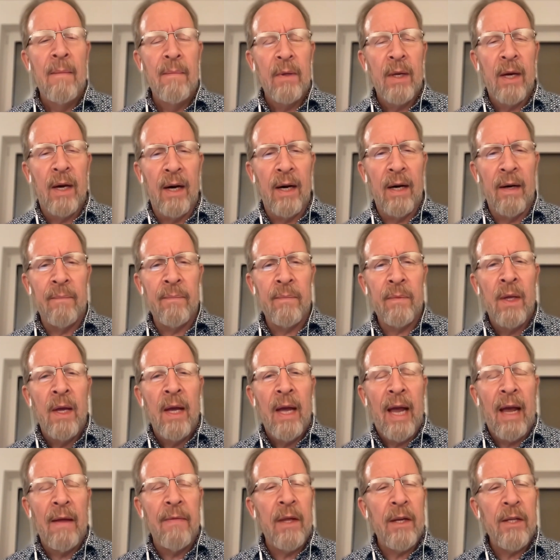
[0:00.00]
And
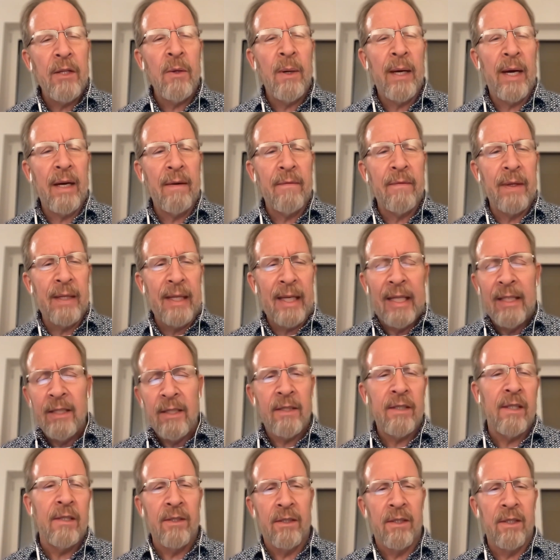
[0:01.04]
then you have
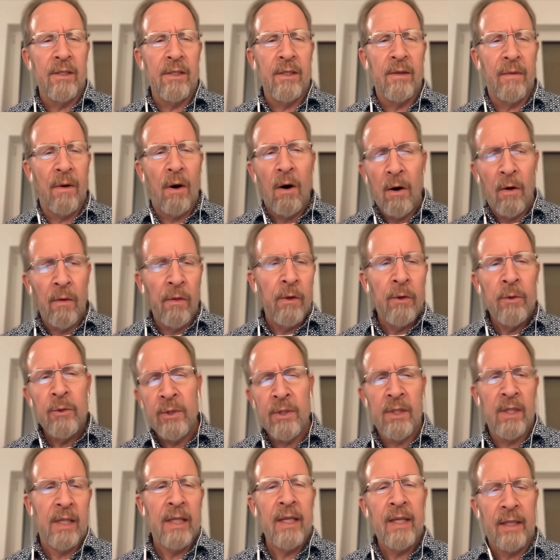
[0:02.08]
instances of all
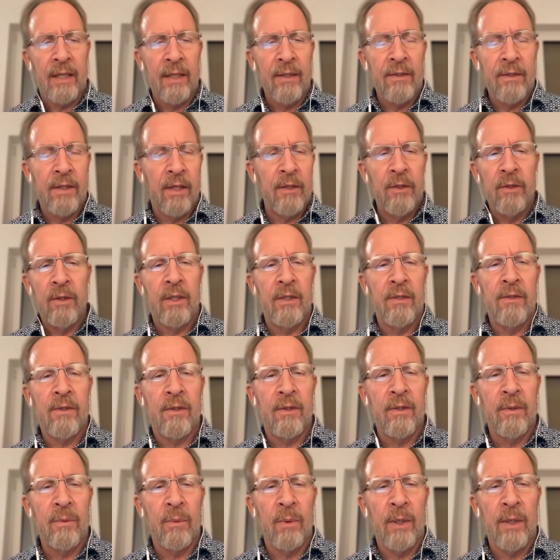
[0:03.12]
those things that you're
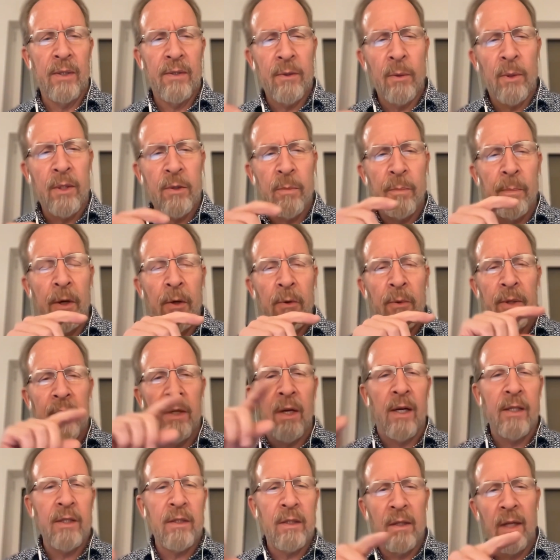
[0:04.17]
concerned with. So it's both an
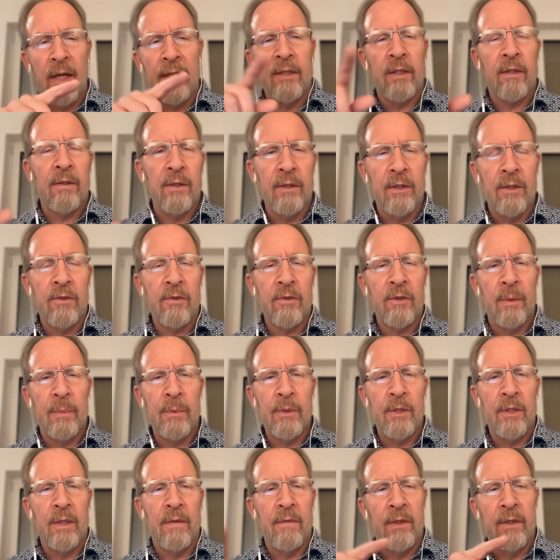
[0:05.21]
ontological
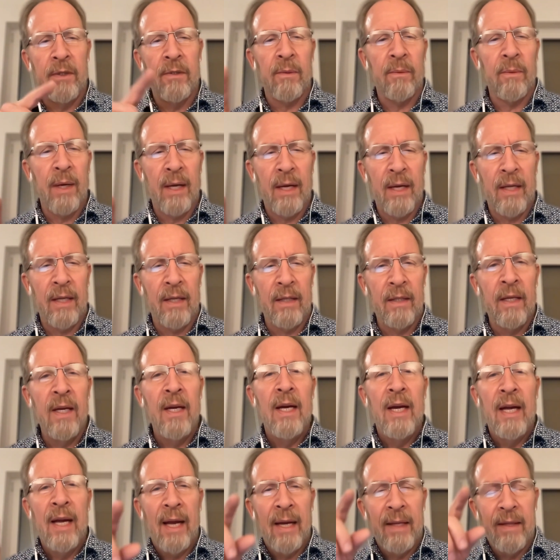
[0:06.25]
description of the terrain
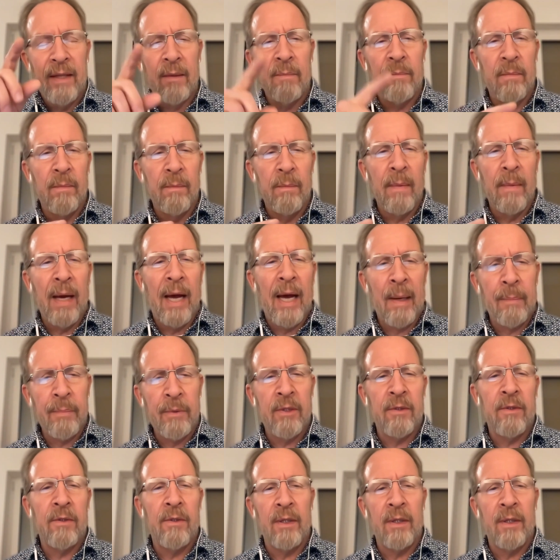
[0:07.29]
and then mapped to